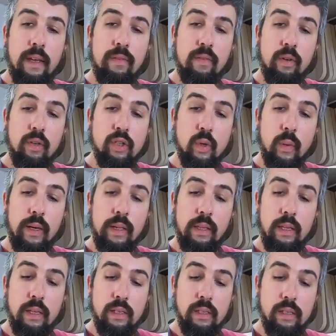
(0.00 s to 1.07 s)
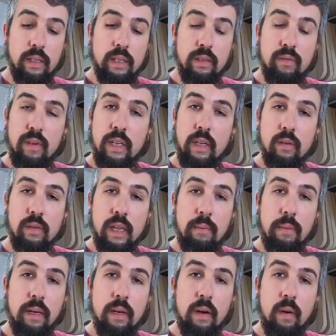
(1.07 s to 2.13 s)
if you're enjoying these these videos,
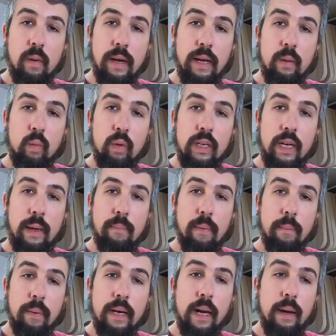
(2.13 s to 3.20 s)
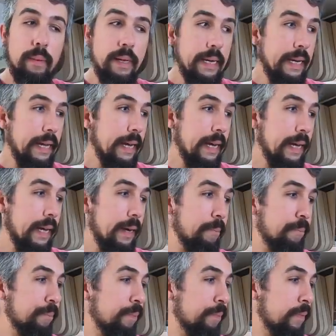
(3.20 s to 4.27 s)
let me know and we'll keep them coming. Uh,
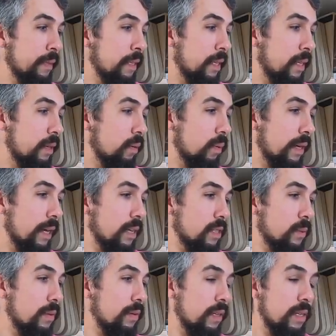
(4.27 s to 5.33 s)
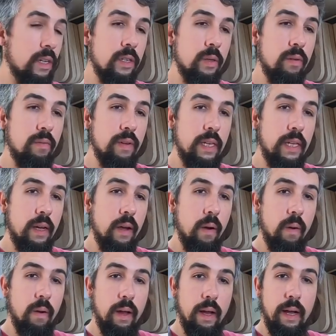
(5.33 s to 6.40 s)
what else? We're gonna do a
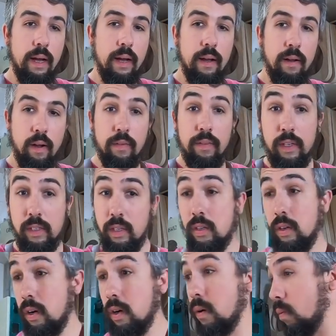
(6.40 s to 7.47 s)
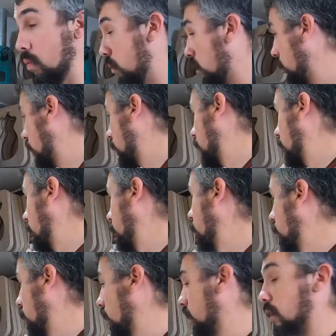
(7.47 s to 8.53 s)
video uh, on this guitar. Uh,
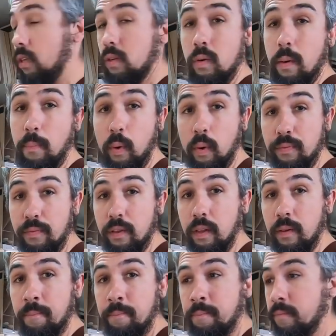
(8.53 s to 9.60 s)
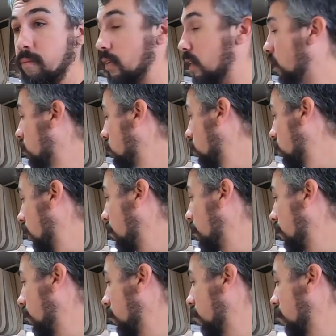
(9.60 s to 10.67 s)
we're gonna do a pore fill video. So
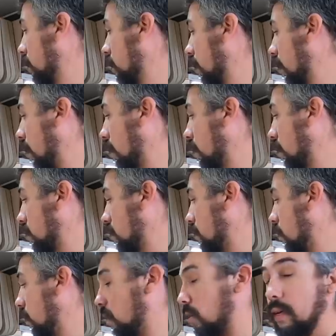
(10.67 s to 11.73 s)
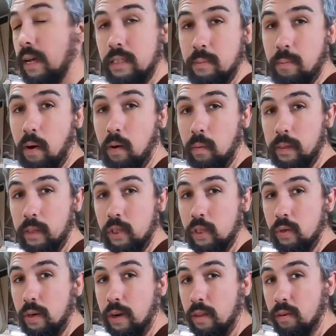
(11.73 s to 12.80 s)
coming like I think tomorrow. Yeah, tomorrow we're gonna
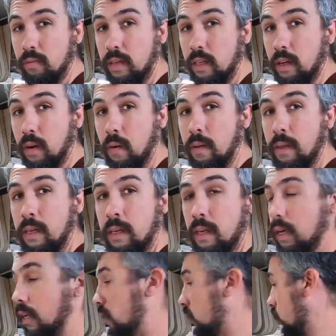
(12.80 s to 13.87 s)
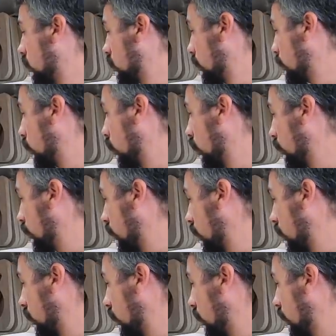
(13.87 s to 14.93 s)
shoot another video and do the pore
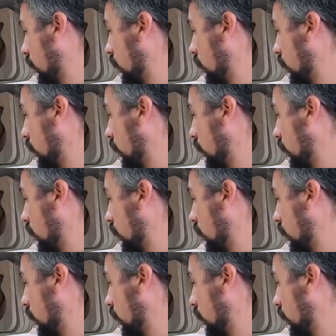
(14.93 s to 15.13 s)
fill